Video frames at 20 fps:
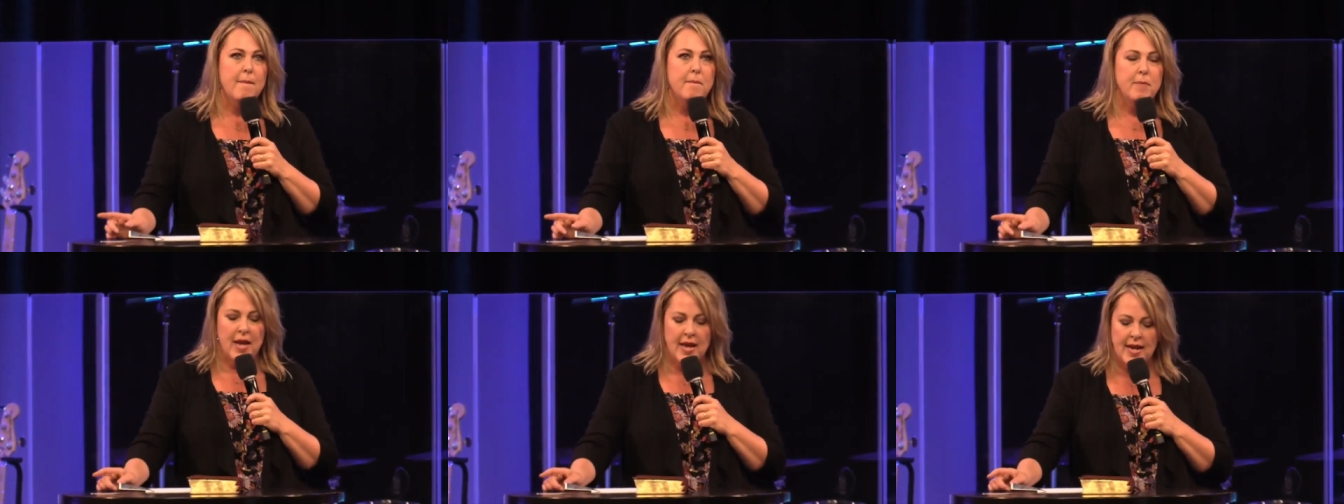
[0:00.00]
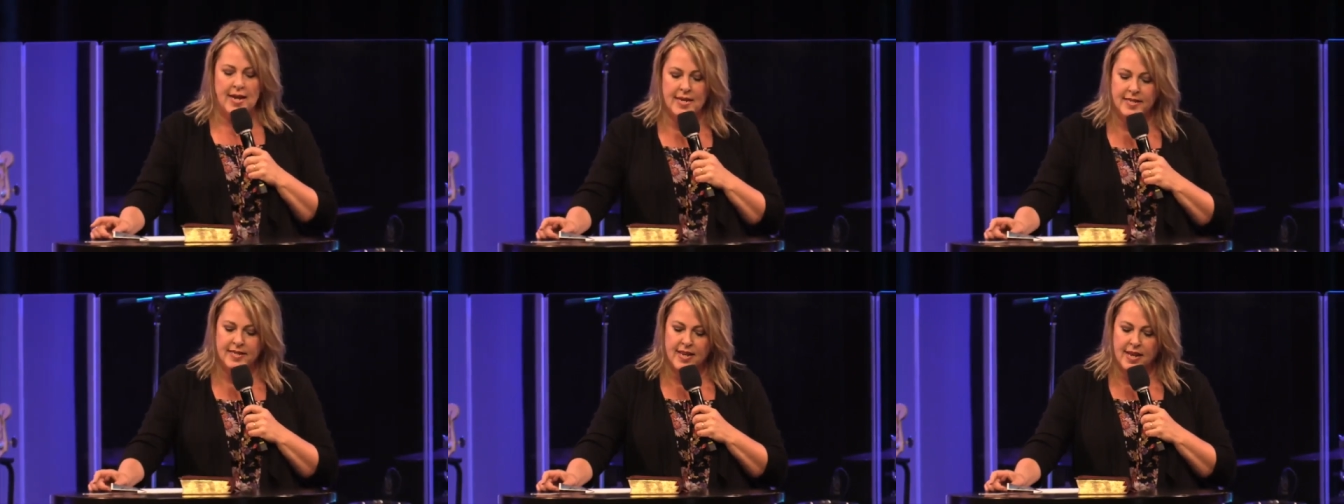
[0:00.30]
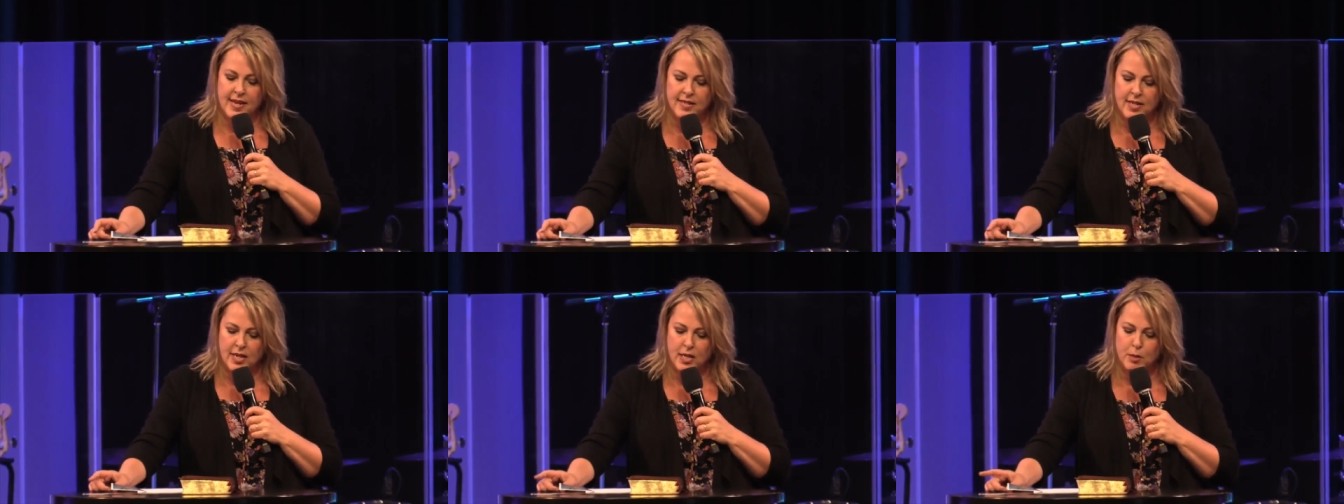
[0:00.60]
And he
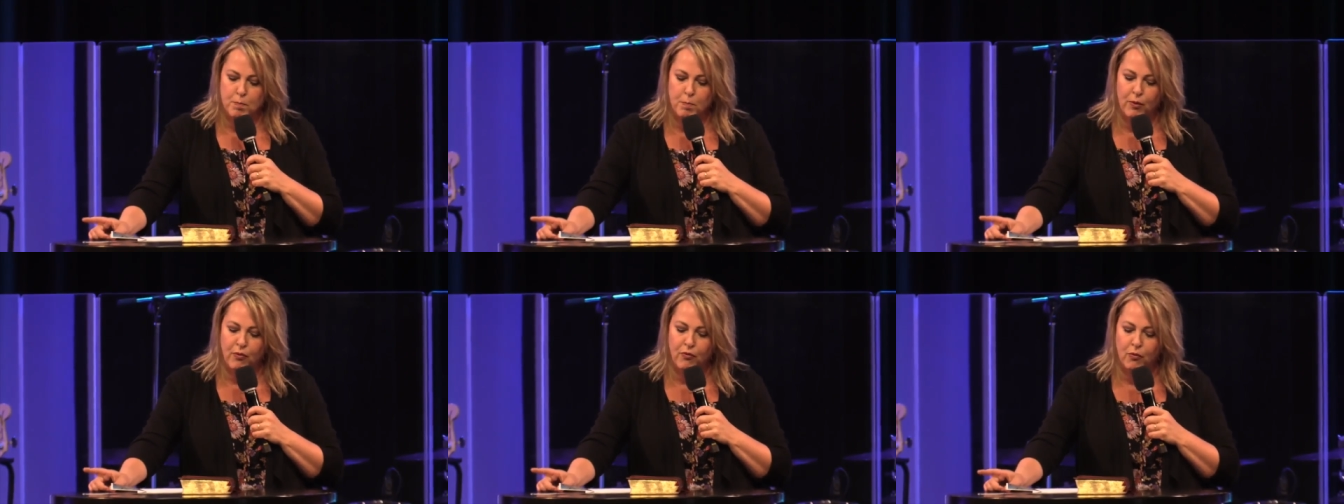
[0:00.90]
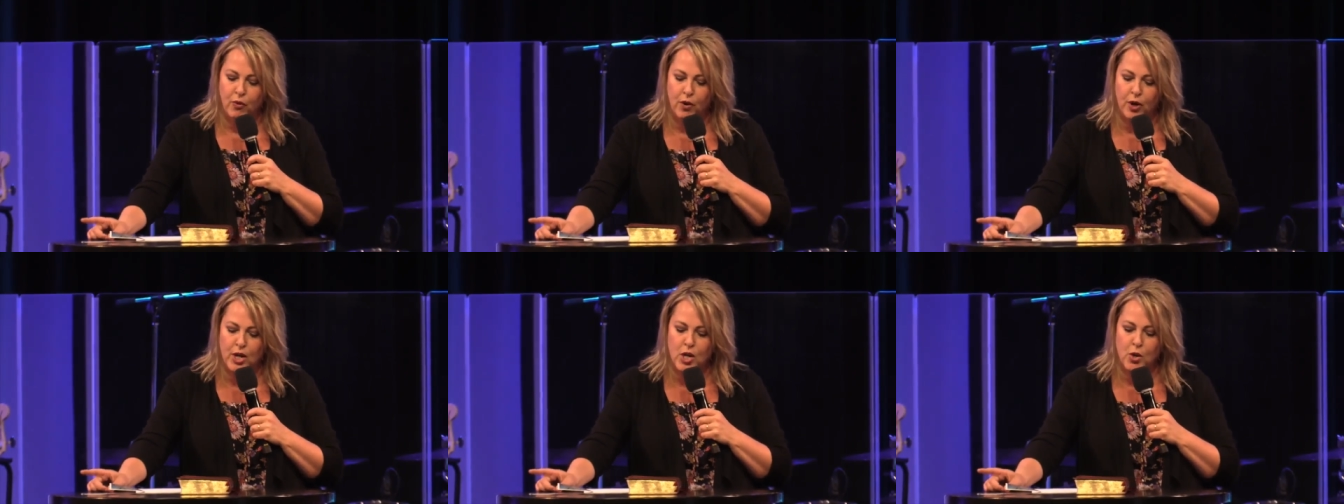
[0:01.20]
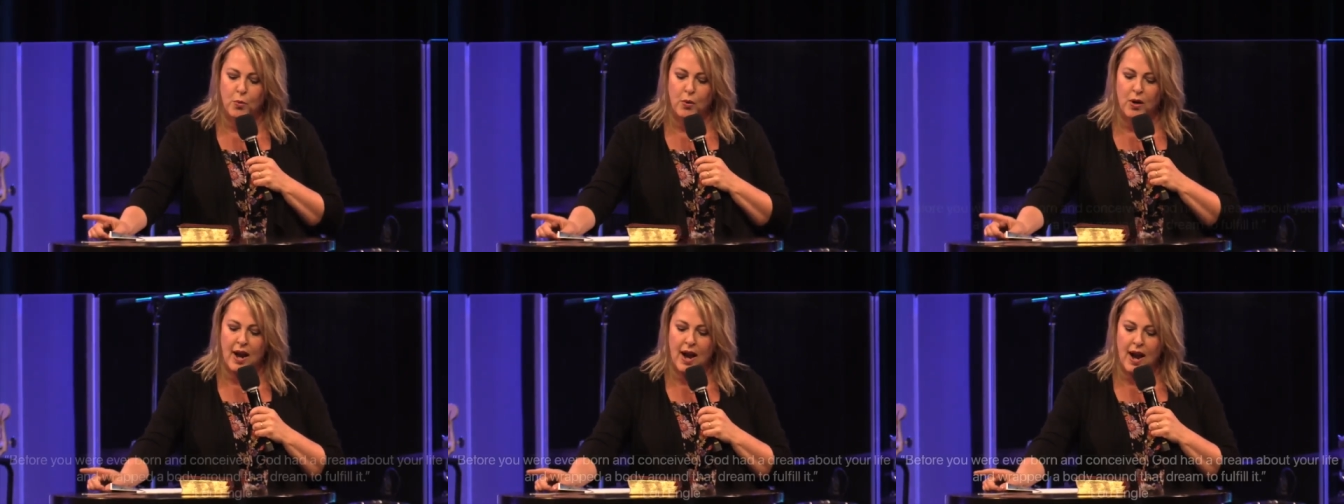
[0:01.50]
says this before you
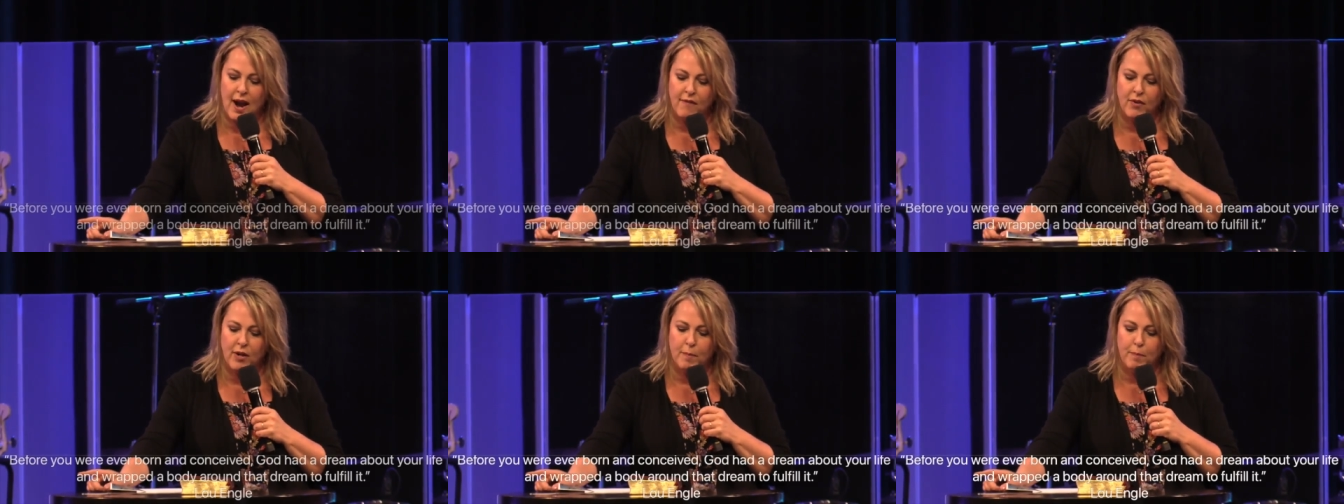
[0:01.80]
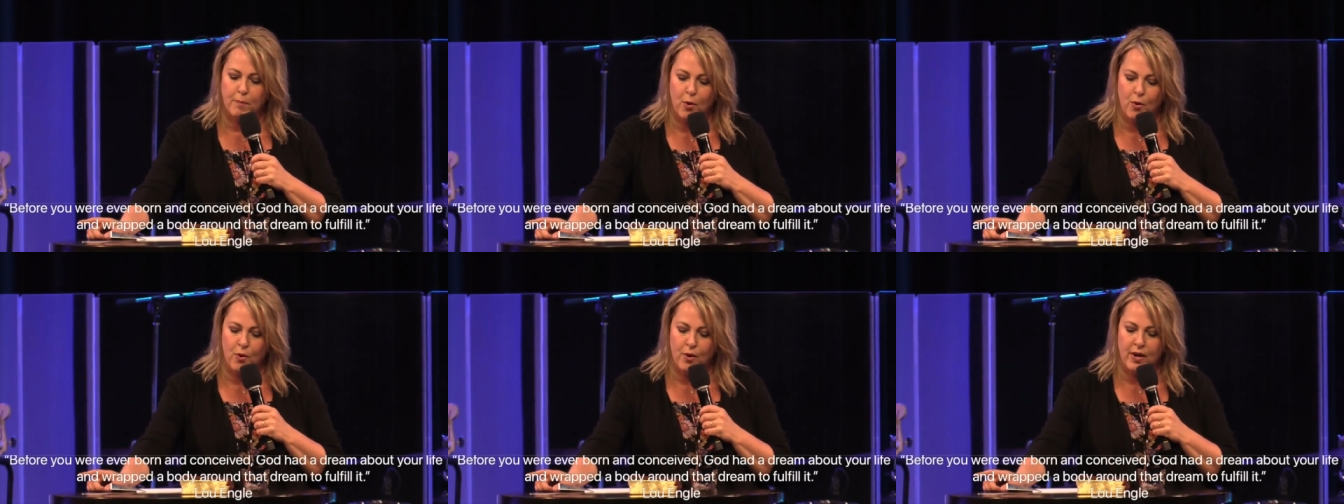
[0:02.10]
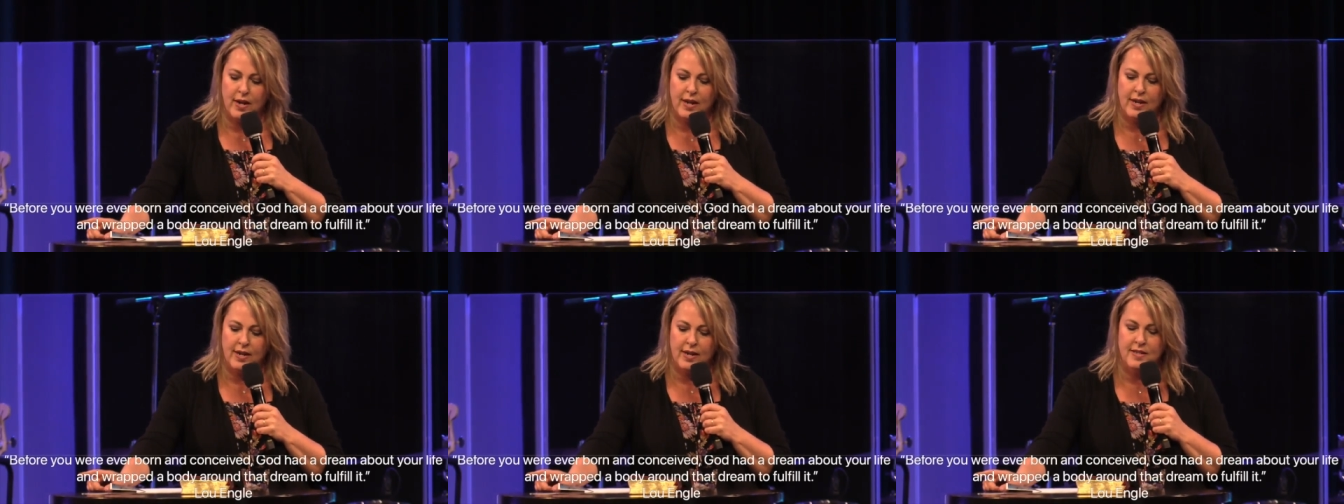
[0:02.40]
were ever born
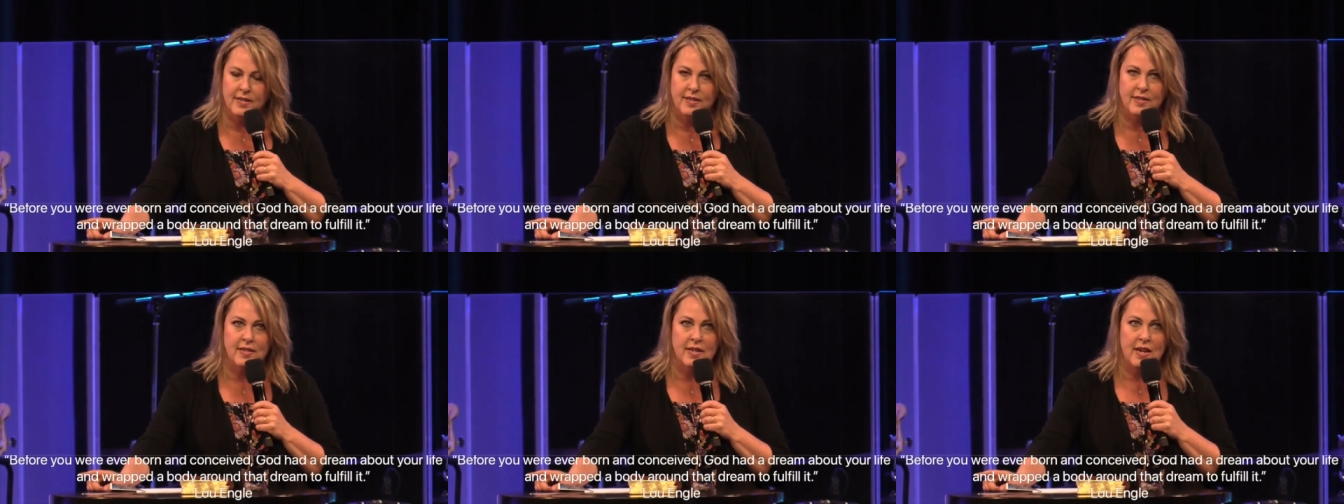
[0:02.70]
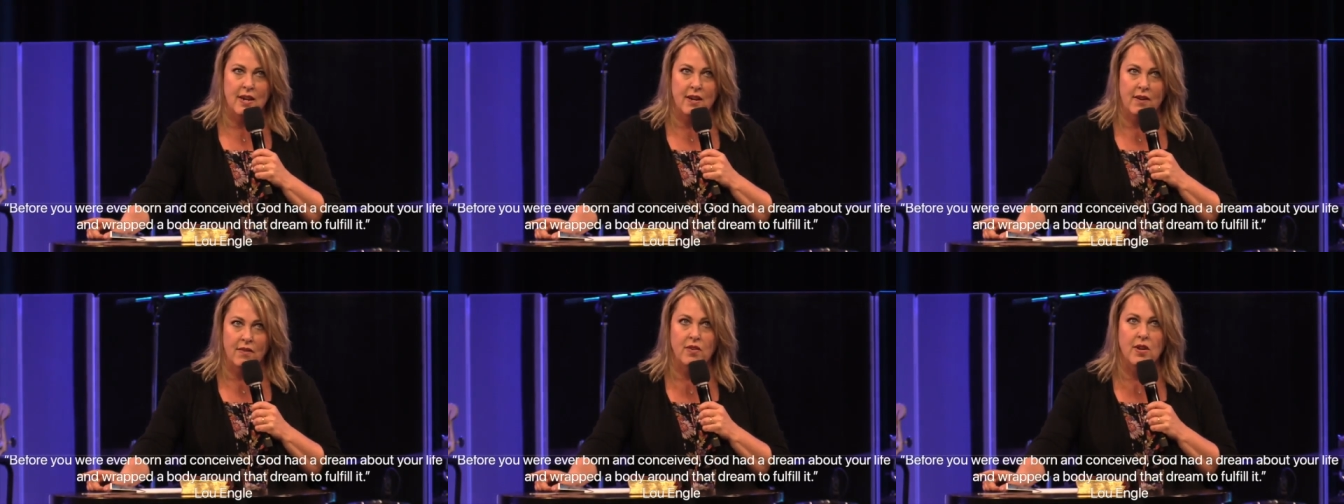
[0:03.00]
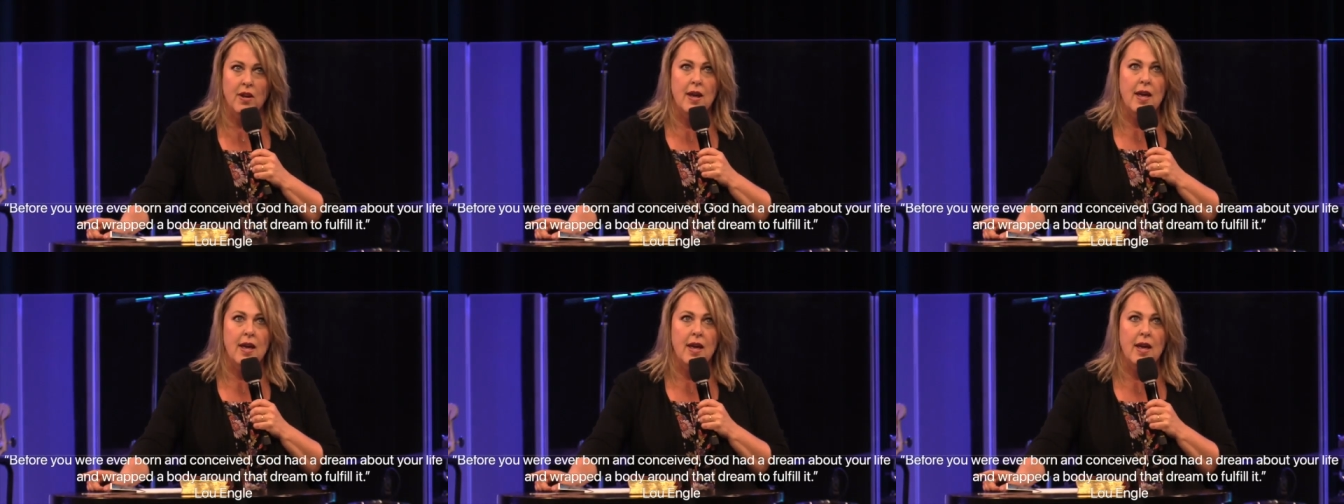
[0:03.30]
and conceived,